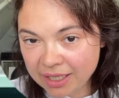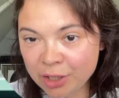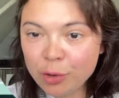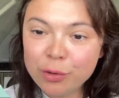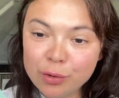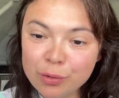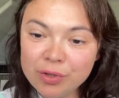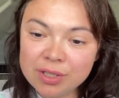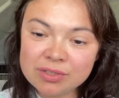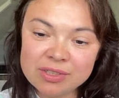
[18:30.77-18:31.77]
although
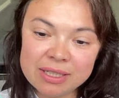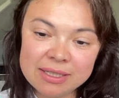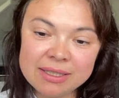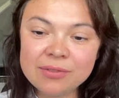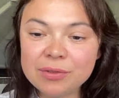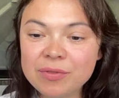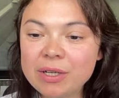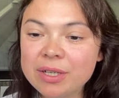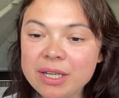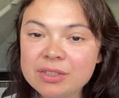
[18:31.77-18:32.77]
there's like different
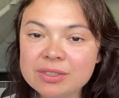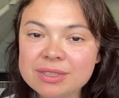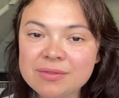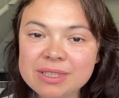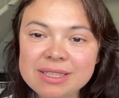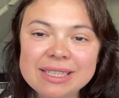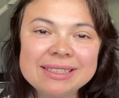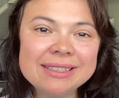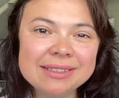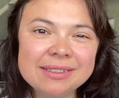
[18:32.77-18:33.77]
variations of it,
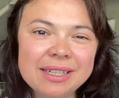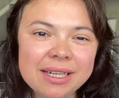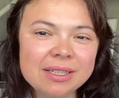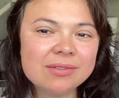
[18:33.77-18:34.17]
it's still kind